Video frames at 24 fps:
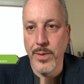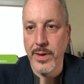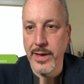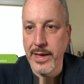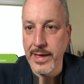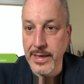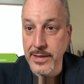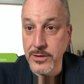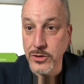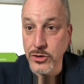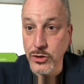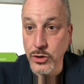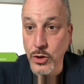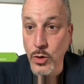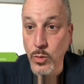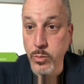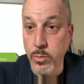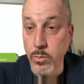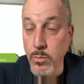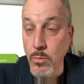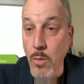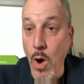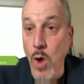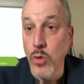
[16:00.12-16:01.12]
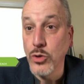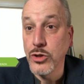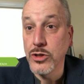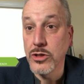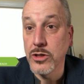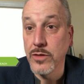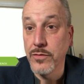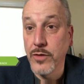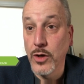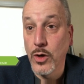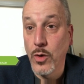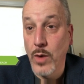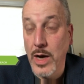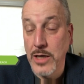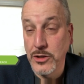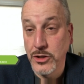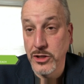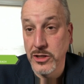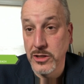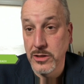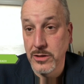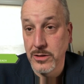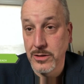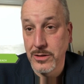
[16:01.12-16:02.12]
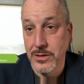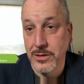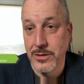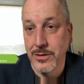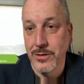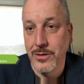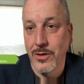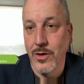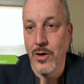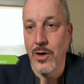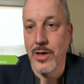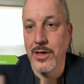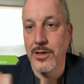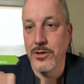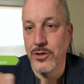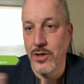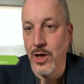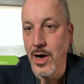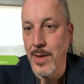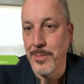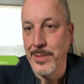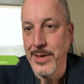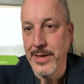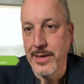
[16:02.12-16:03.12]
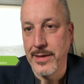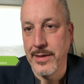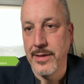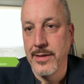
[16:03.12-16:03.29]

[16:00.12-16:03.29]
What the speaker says: answer most of the questions on a topic